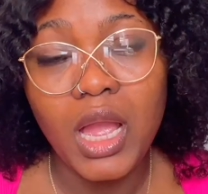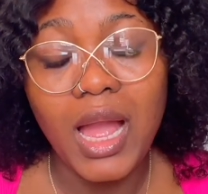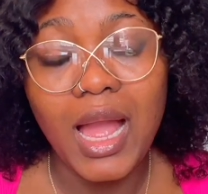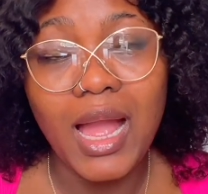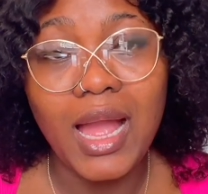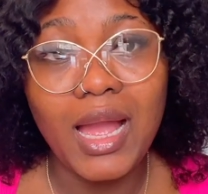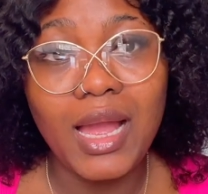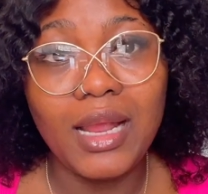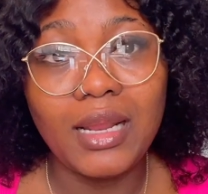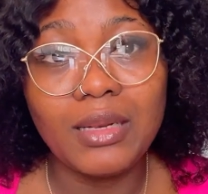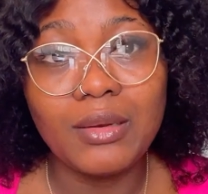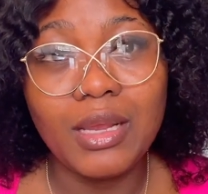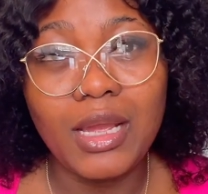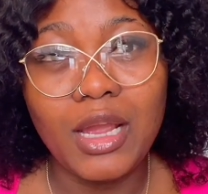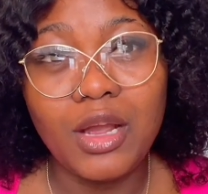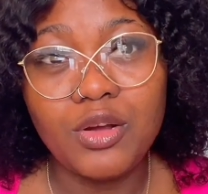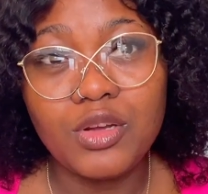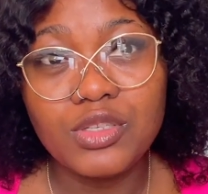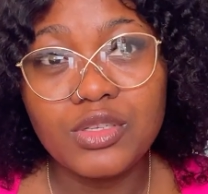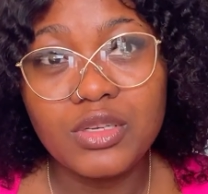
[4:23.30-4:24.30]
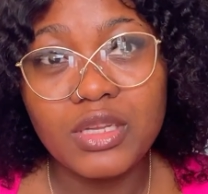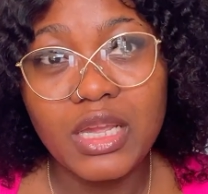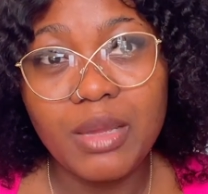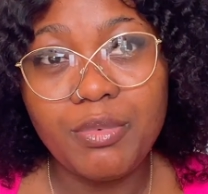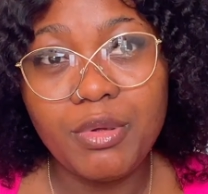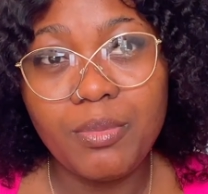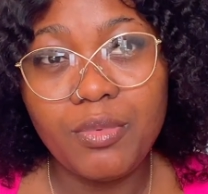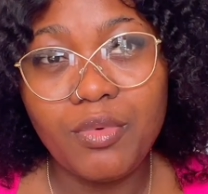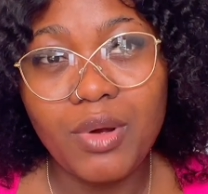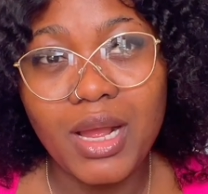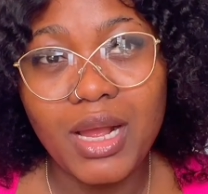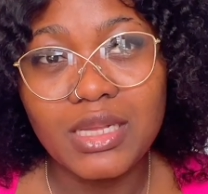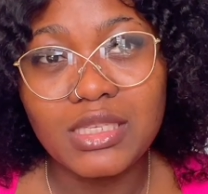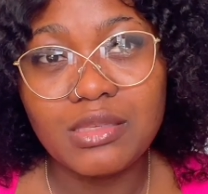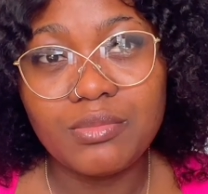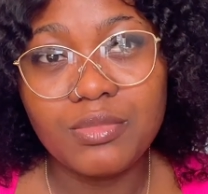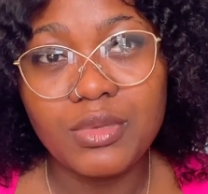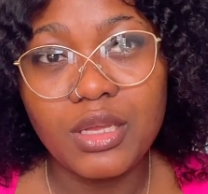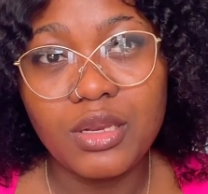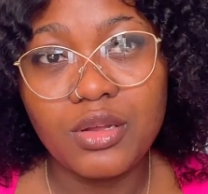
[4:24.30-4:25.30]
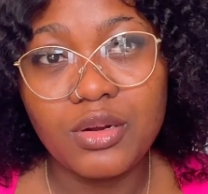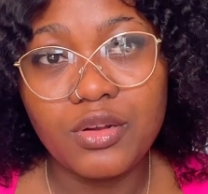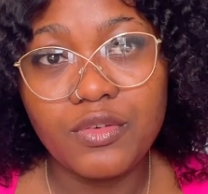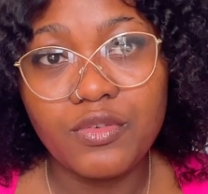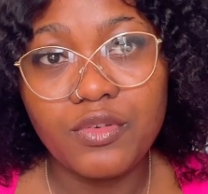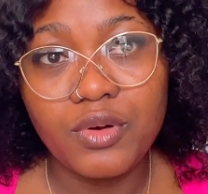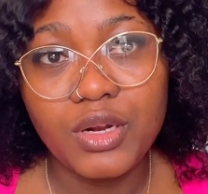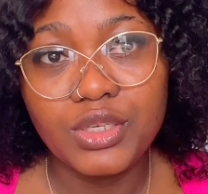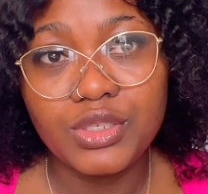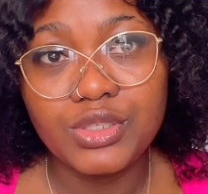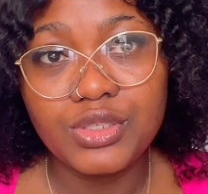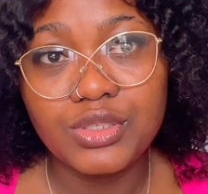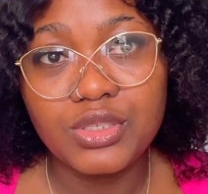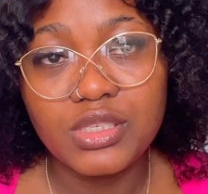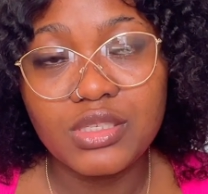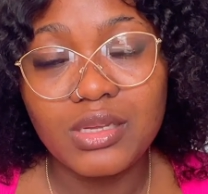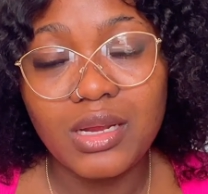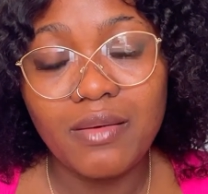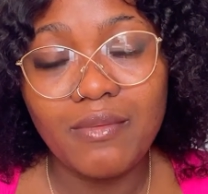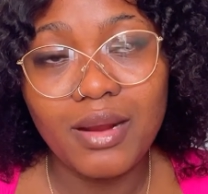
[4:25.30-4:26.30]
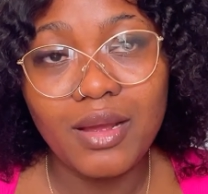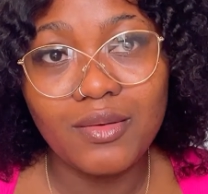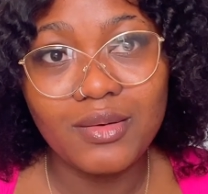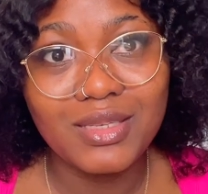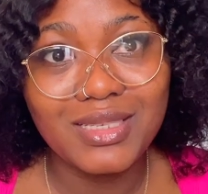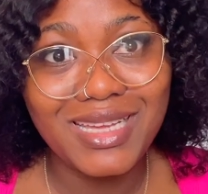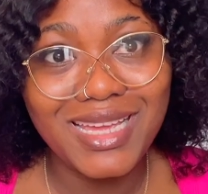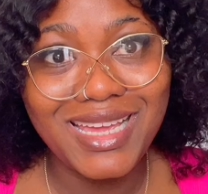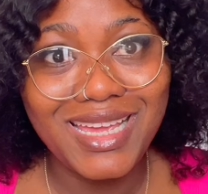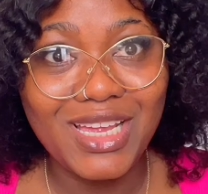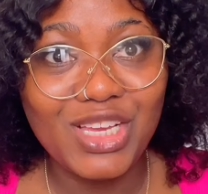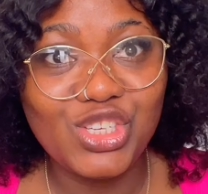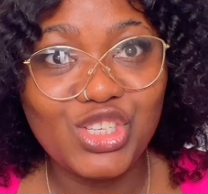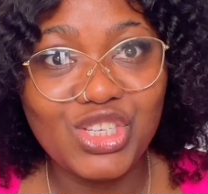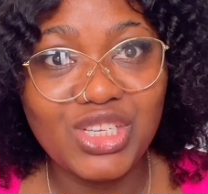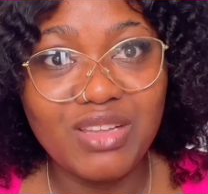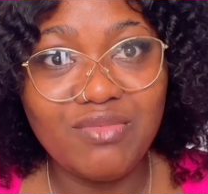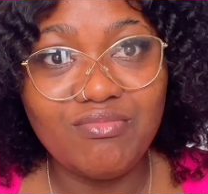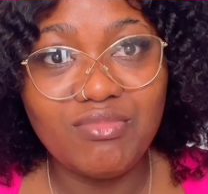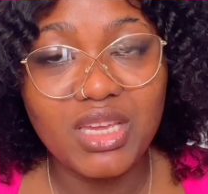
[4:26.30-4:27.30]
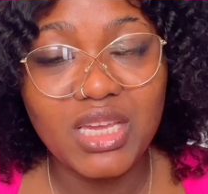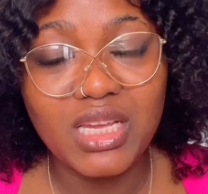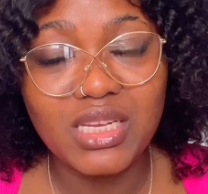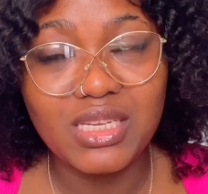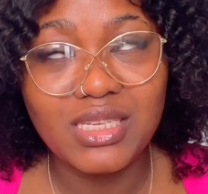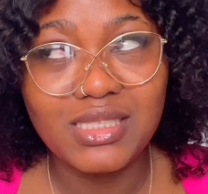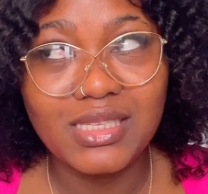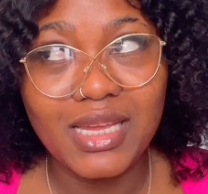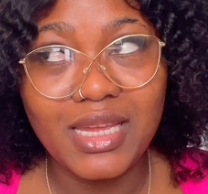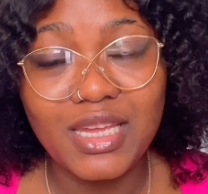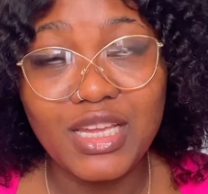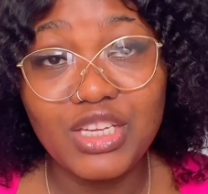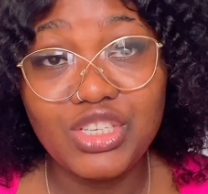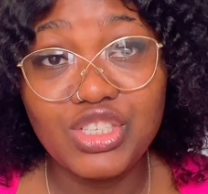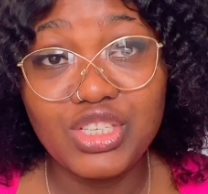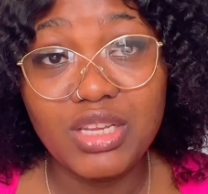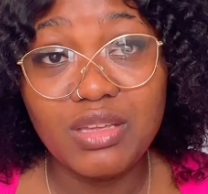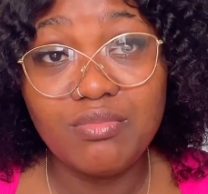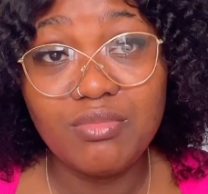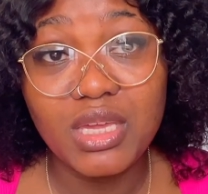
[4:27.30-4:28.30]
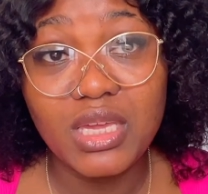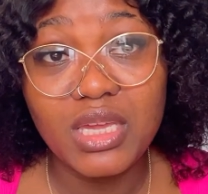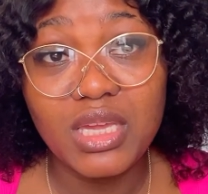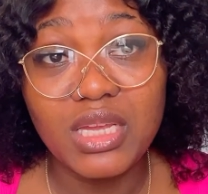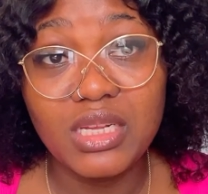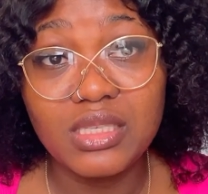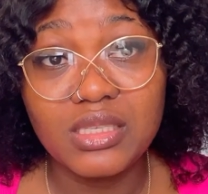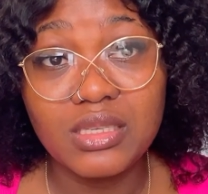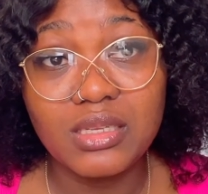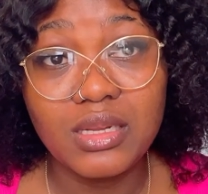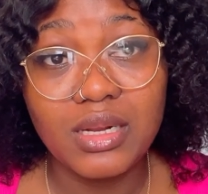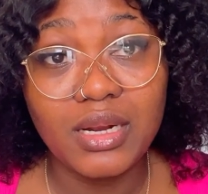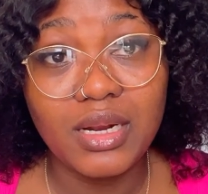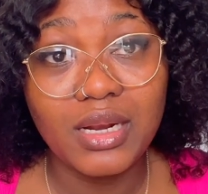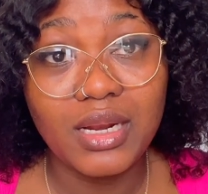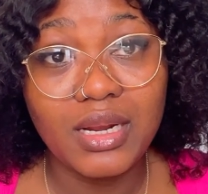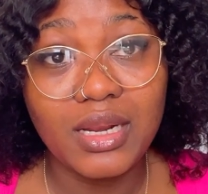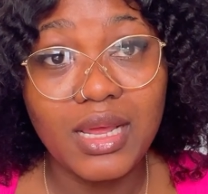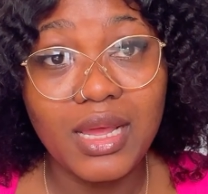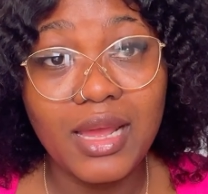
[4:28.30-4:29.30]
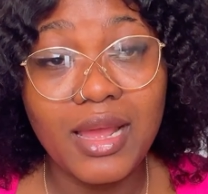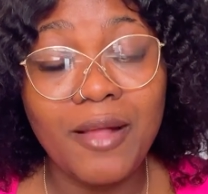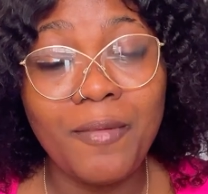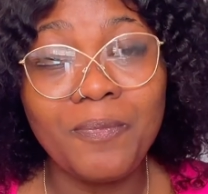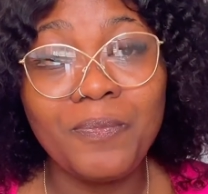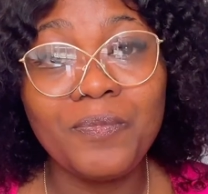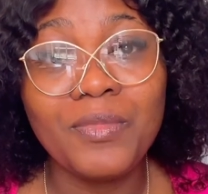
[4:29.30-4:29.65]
And I also get people asking me a lot of questions around age limit. Is there age limit? Da, da, da, da.